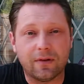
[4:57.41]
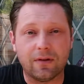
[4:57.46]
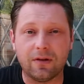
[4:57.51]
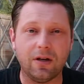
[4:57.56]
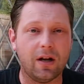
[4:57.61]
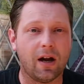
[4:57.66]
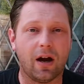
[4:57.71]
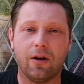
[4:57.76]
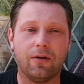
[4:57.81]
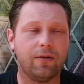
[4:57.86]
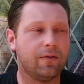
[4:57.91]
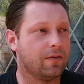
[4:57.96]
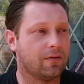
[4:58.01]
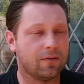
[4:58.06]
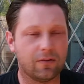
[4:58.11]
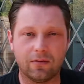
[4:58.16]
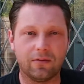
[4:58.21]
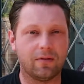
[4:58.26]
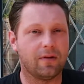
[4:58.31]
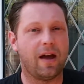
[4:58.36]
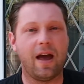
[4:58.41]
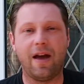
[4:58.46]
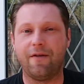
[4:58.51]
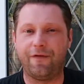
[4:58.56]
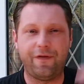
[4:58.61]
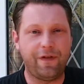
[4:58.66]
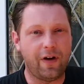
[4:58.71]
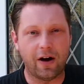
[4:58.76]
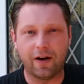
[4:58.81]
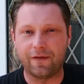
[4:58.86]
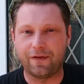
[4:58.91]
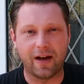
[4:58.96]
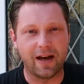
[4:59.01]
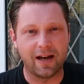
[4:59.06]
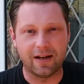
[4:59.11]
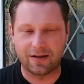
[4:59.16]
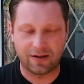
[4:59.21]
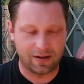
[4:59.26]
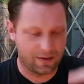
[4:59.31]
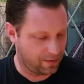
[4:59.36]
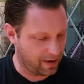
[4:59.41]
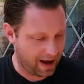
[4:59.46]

you know, in 5 years,